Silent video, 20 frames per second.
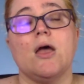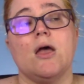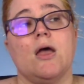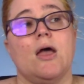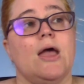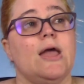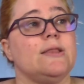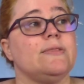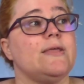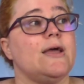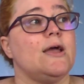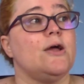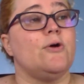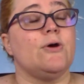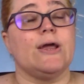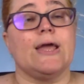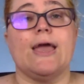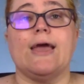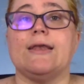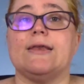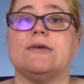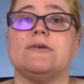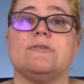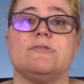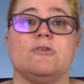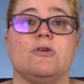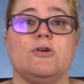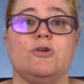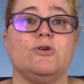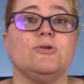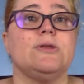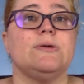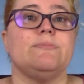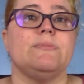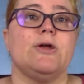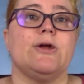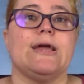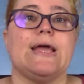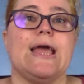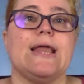in the
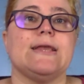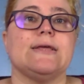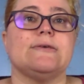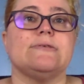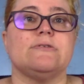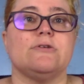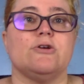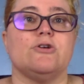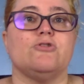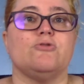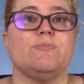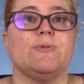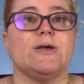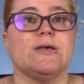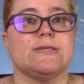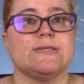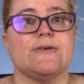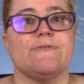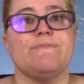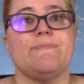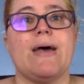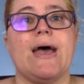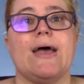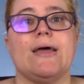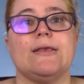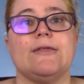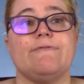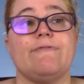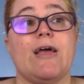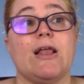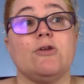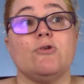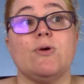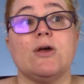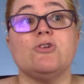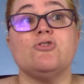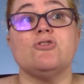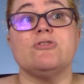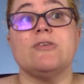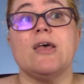Udemy organic search, because of bad
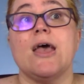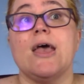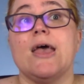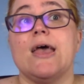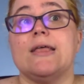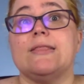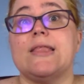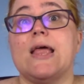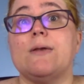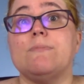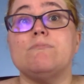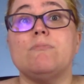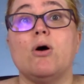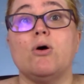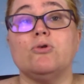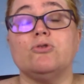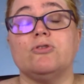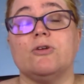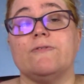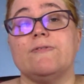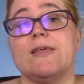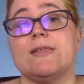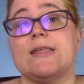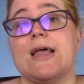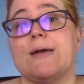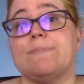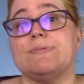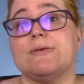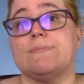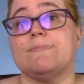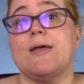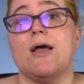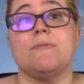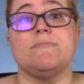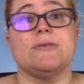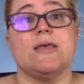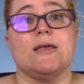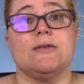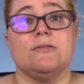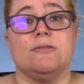evaluations. That most of the time,
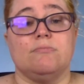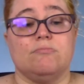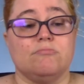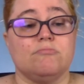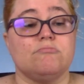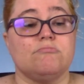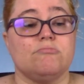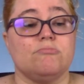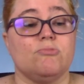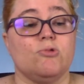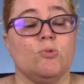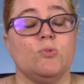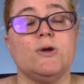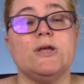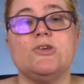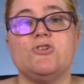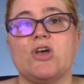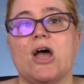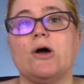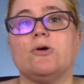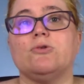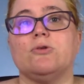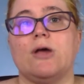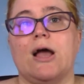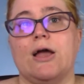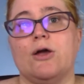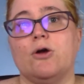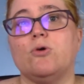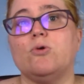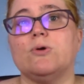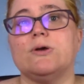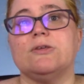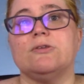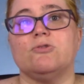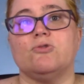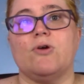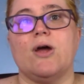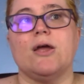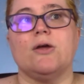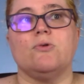sometimes I reach out. I
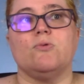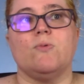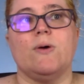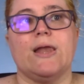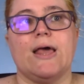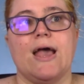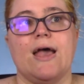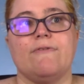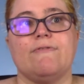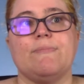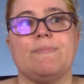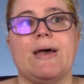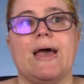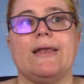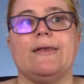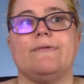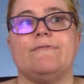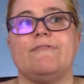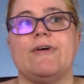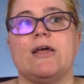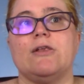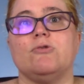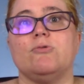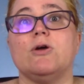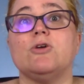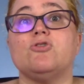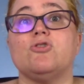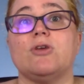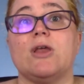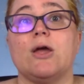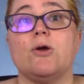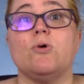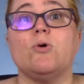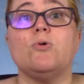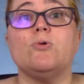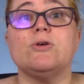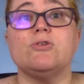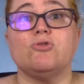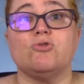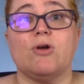always try, when I have a bad evaluation, I
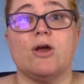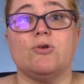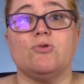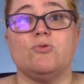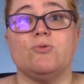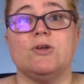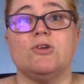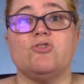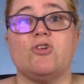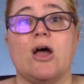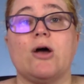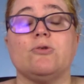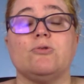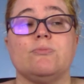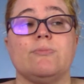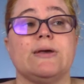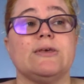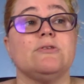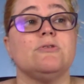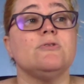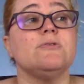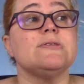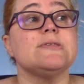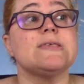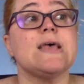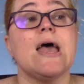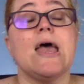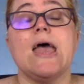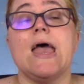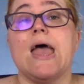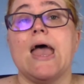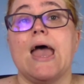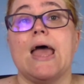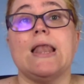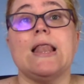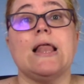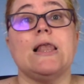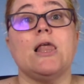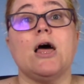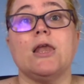always try to reach out to my students.
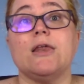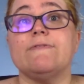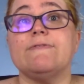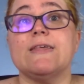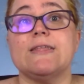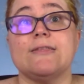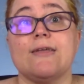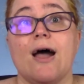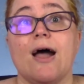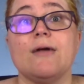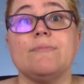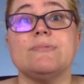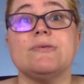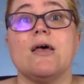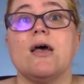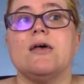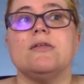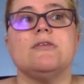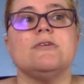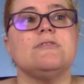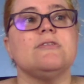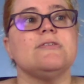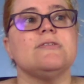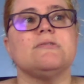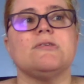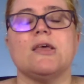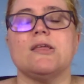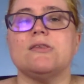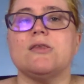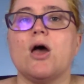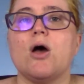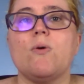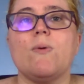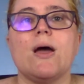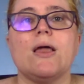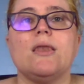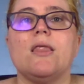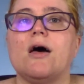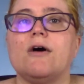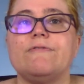And a lot of the times the students say, no,
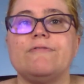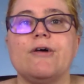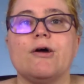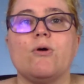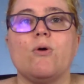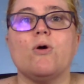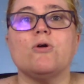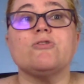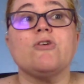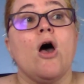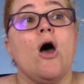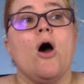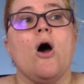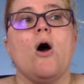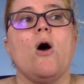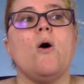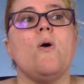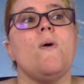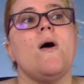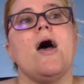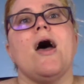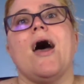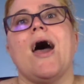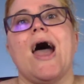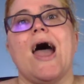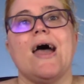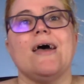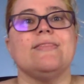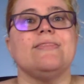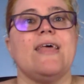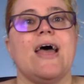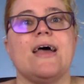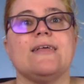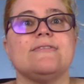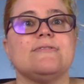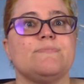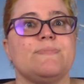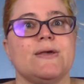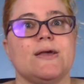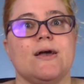I love the course. Oh,
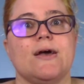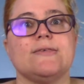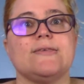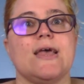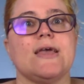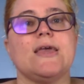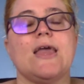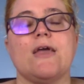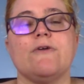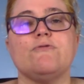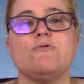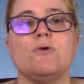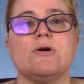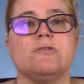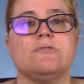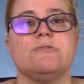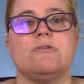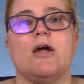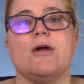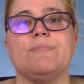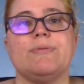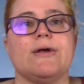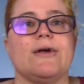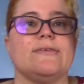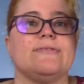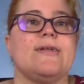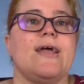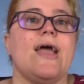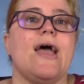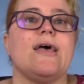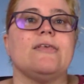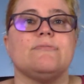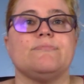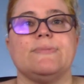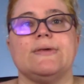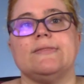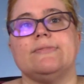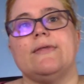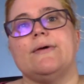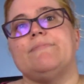that's because I gave 1 star because they asked
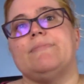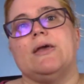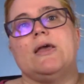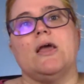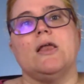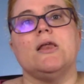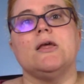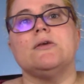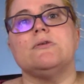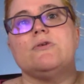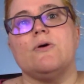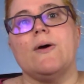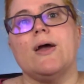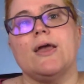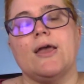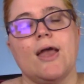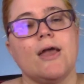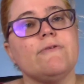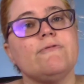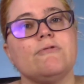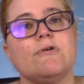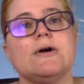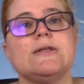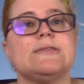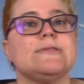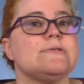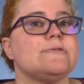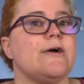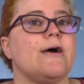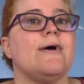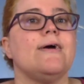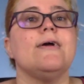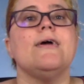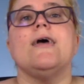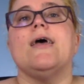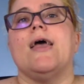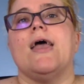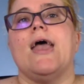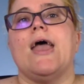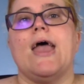me in the beginning, so I gave 1 star
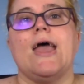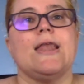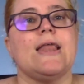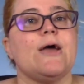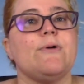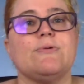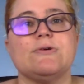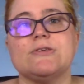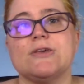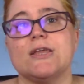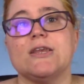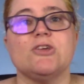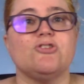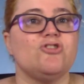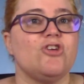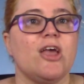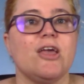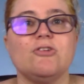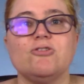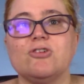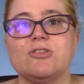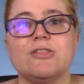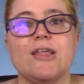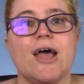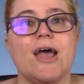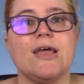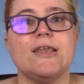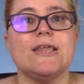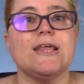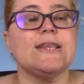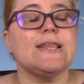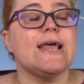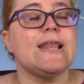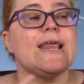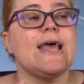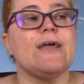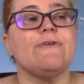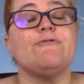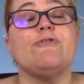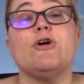and I was gonna change in the end, and
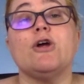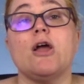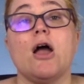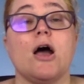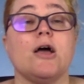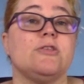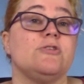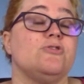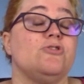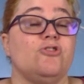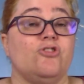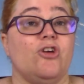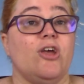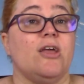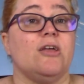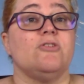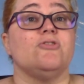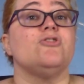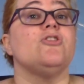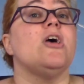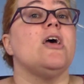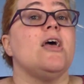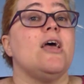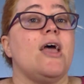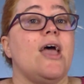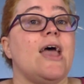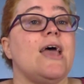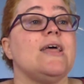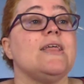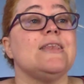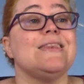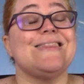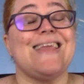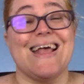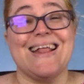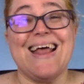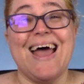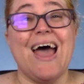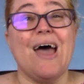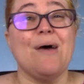then I forgot to change. And
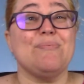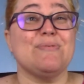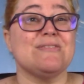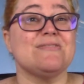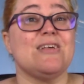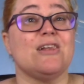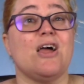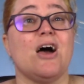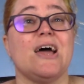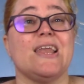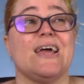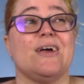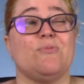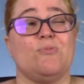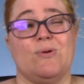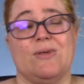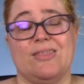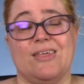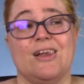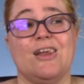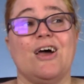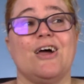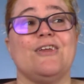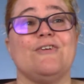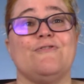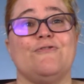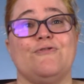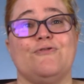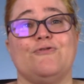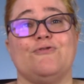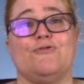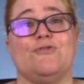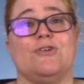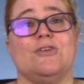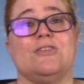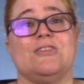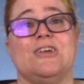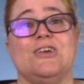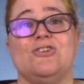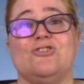that happens a lot with a lot of
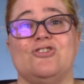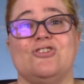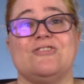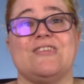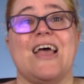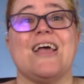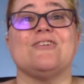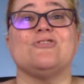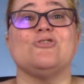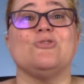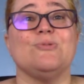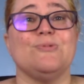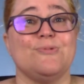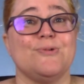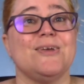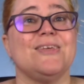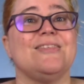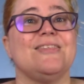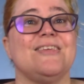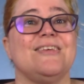teachers. Actually,